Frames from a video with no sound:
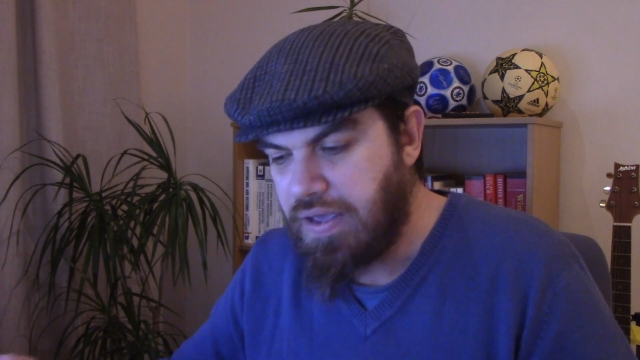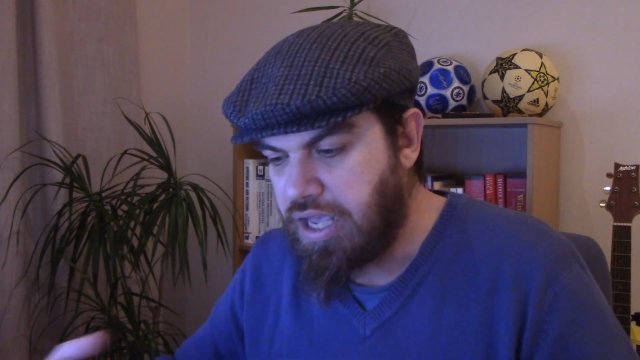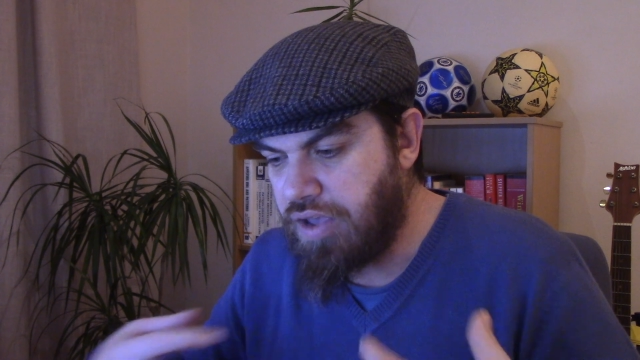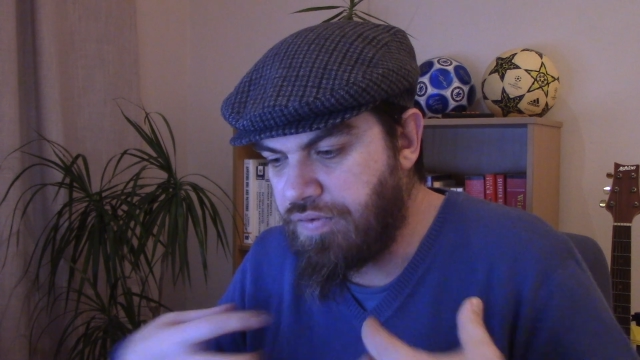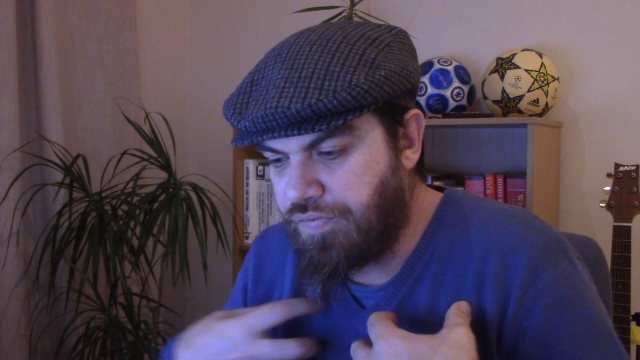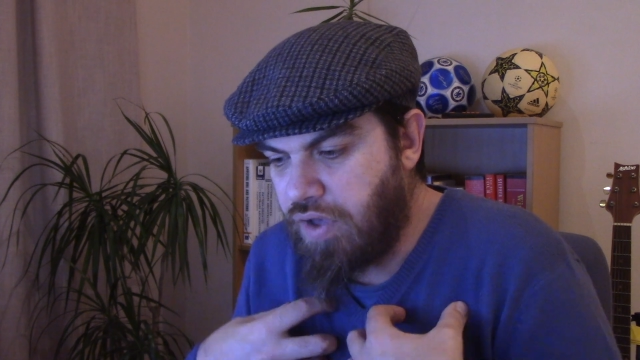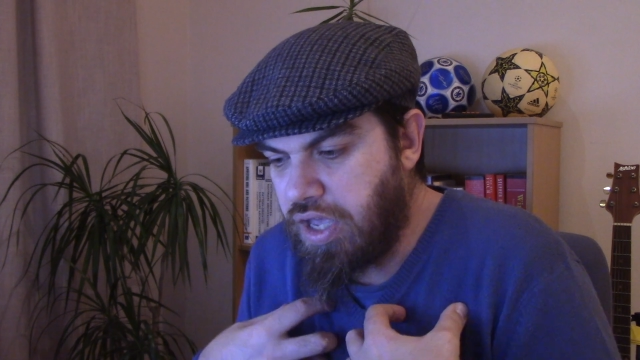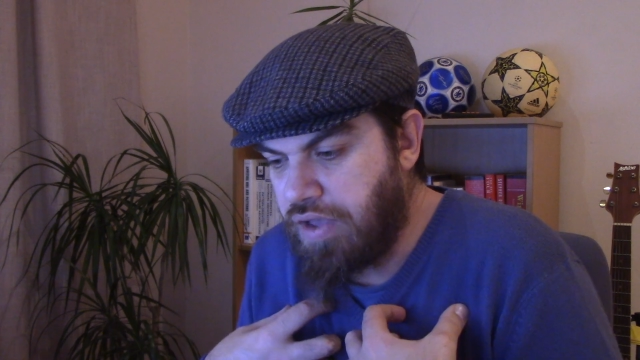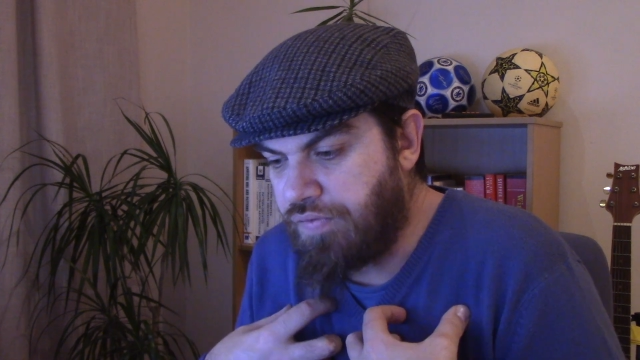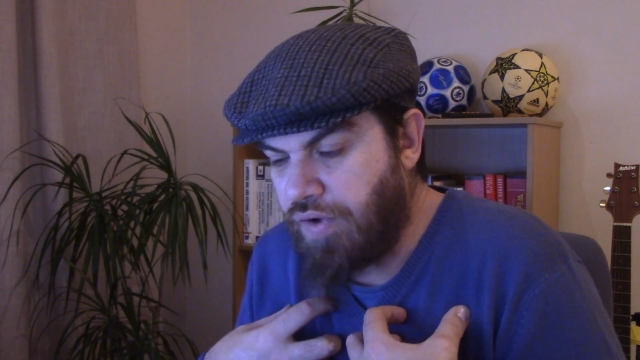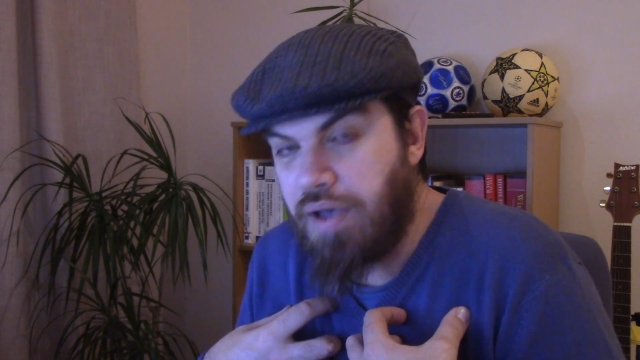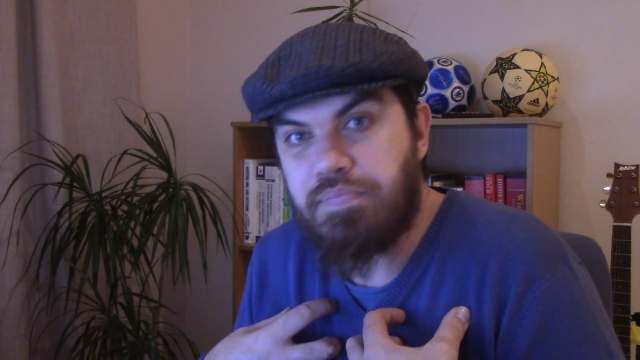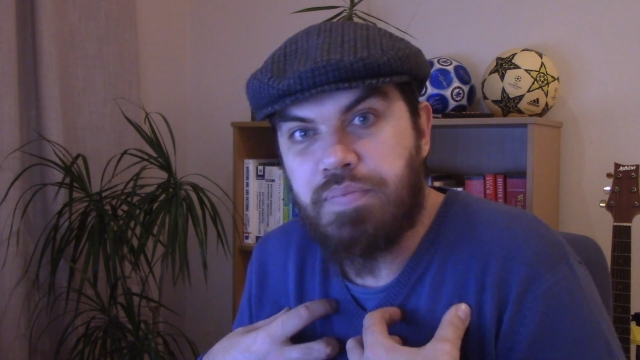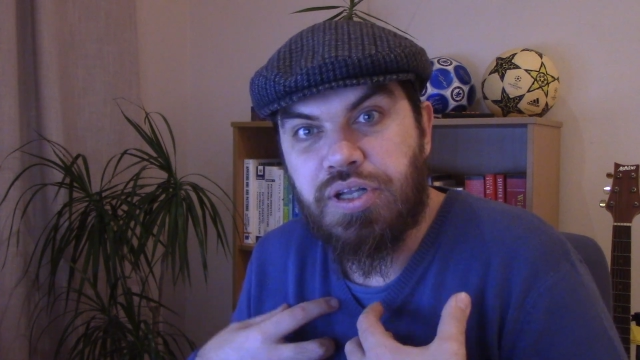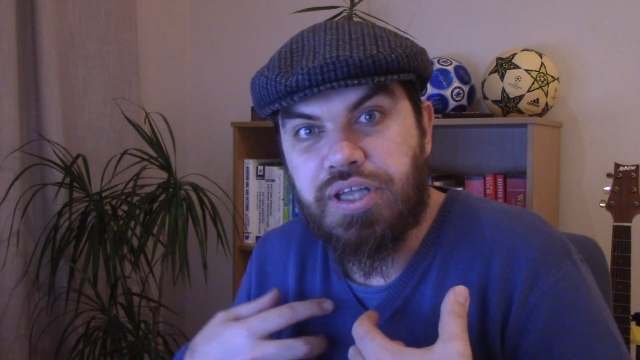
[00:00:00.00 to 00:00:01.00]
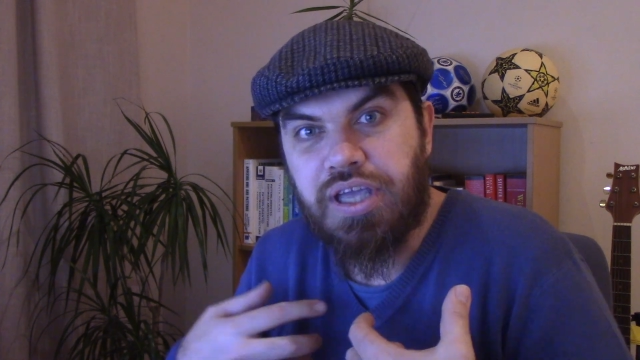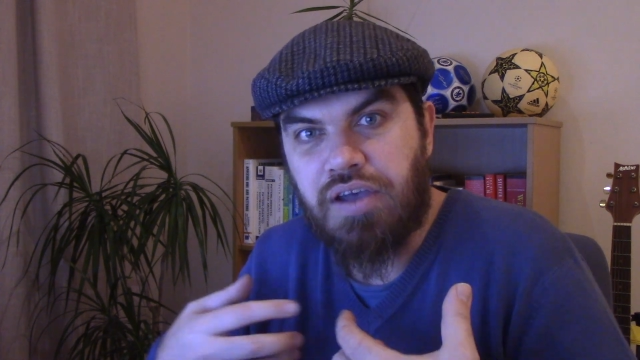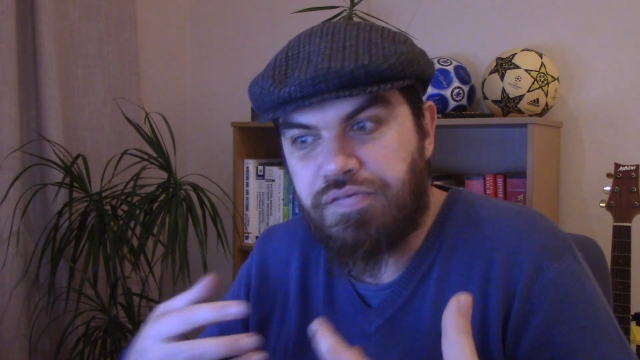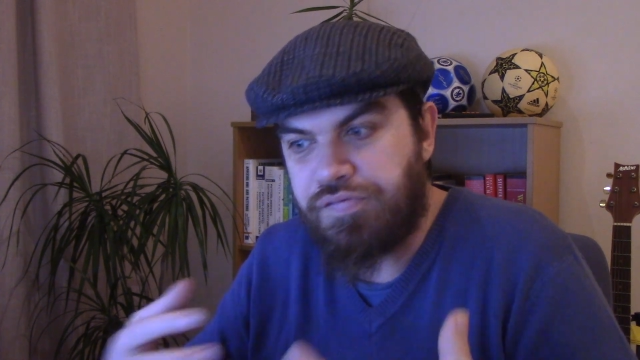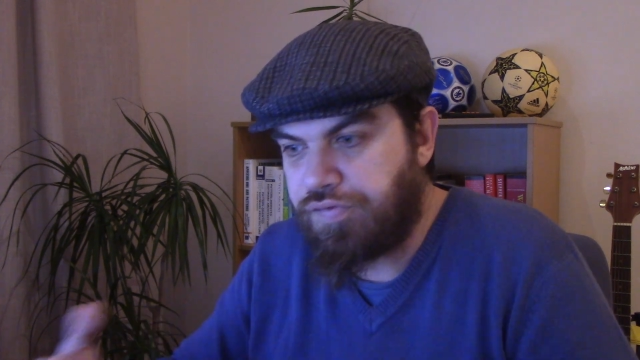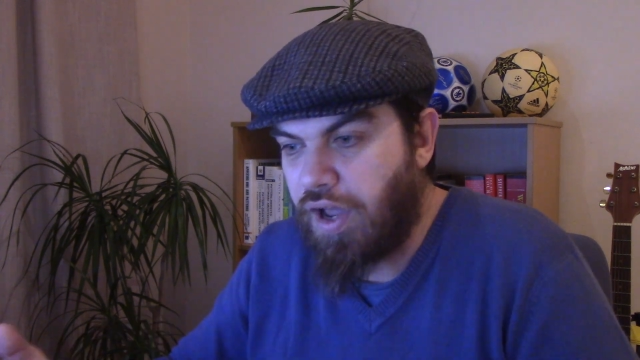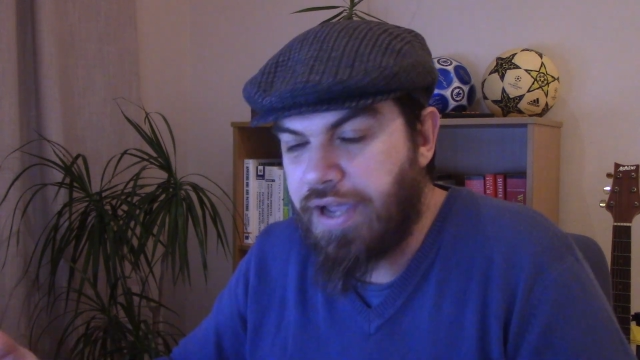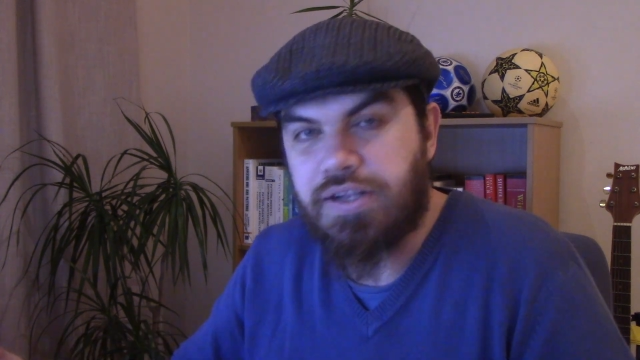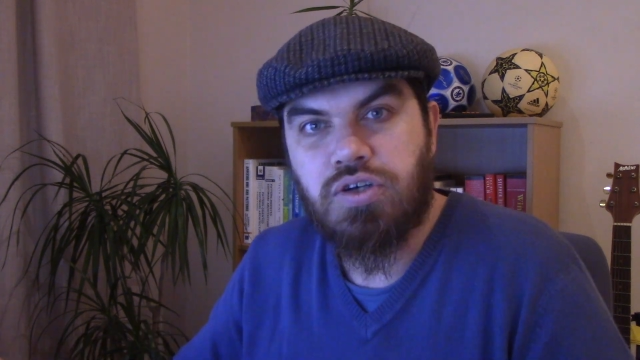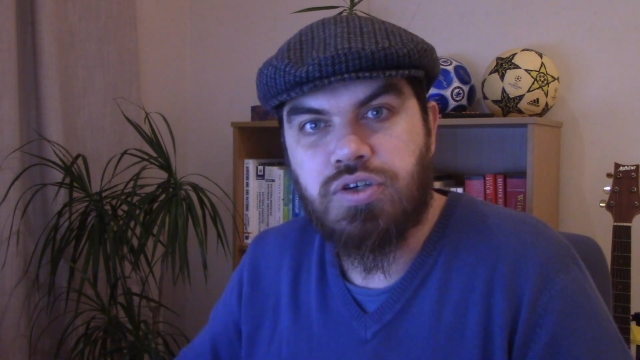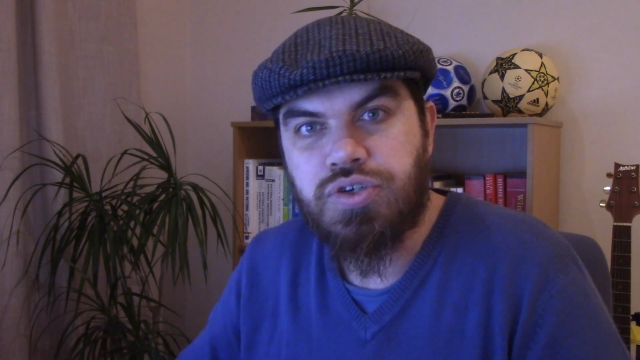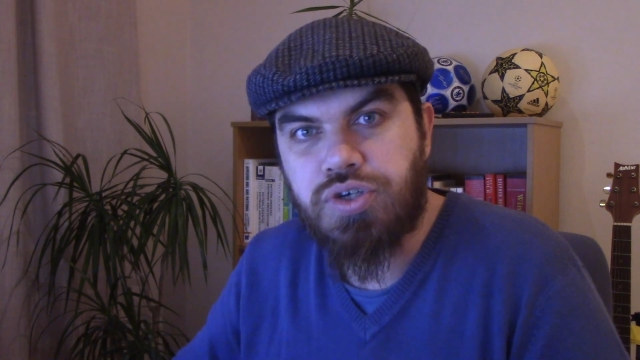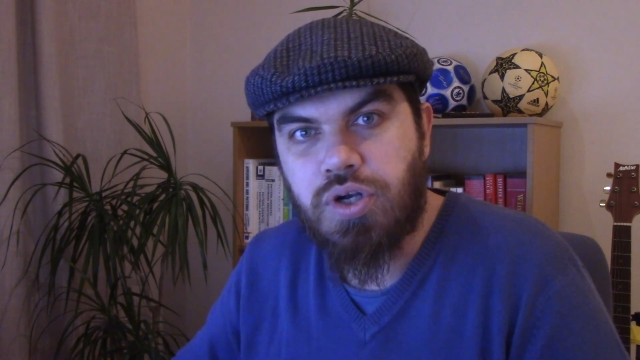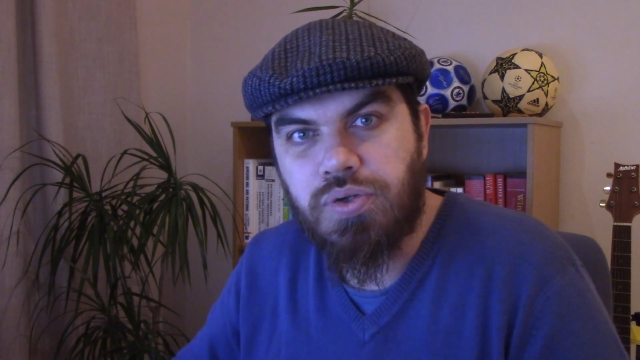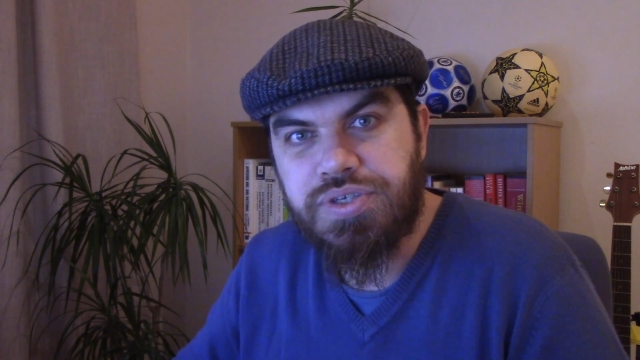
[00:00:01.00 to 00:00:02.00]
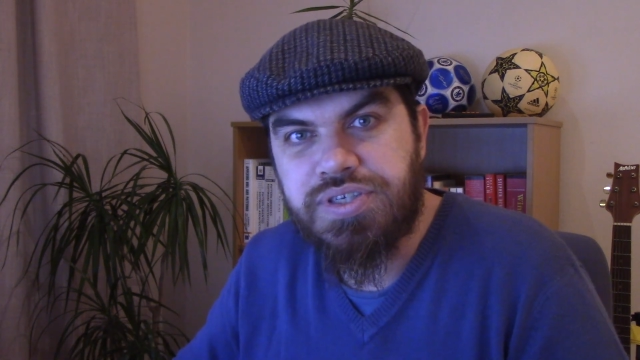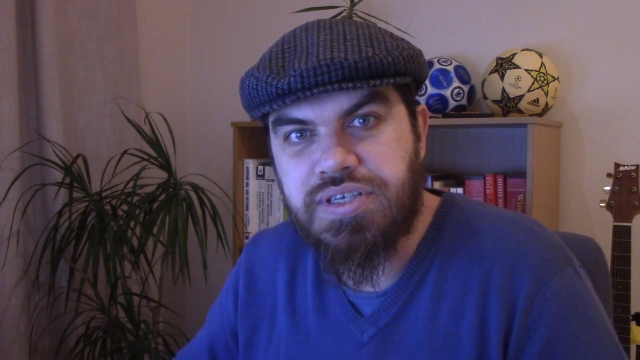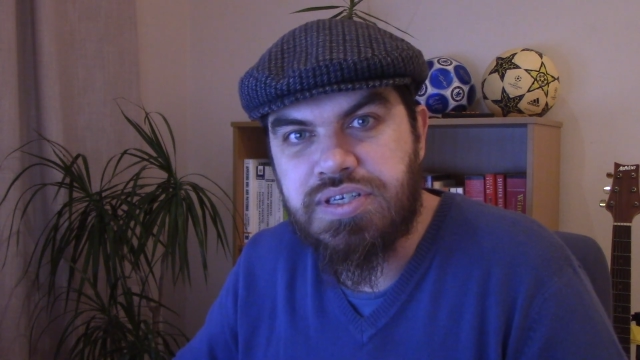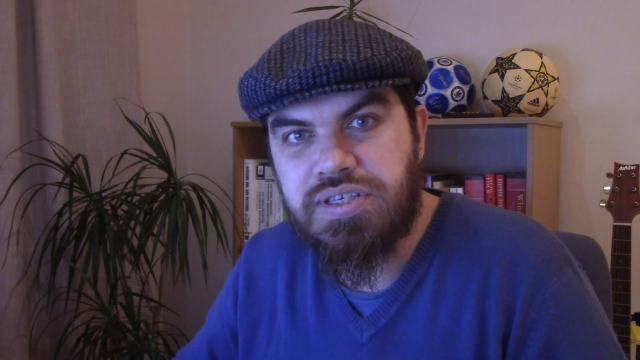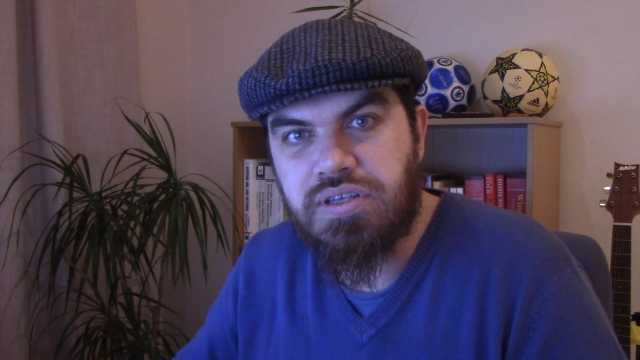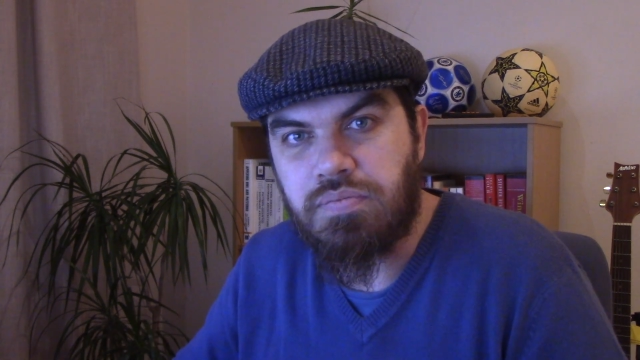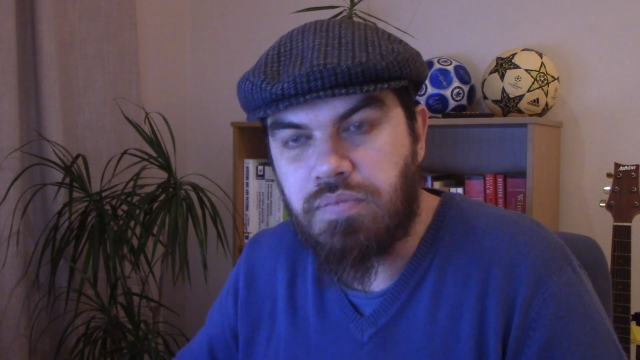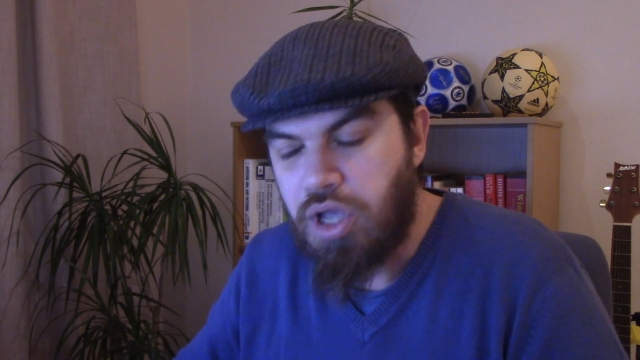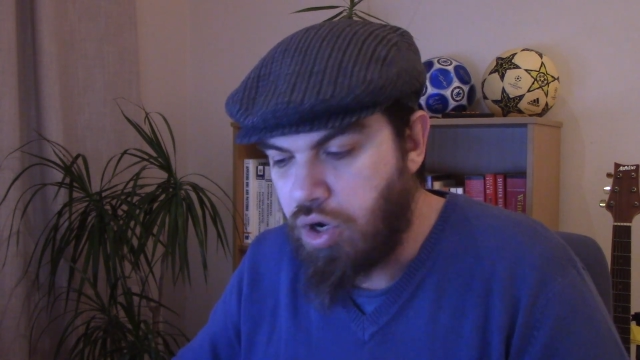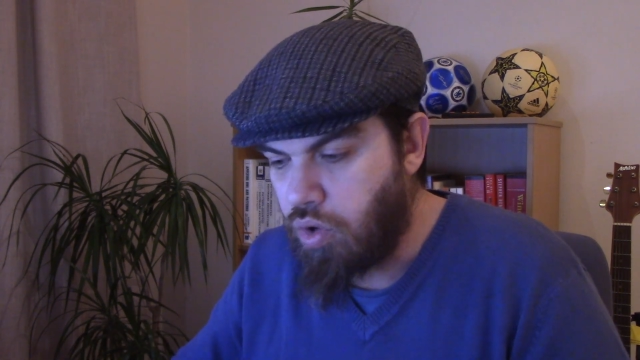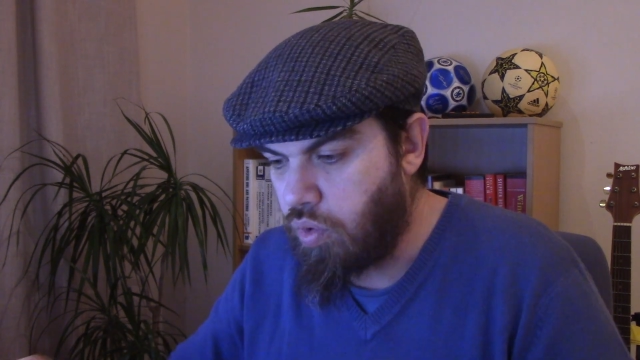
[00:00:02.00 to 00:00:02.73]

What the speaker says: If I'm building a flight control system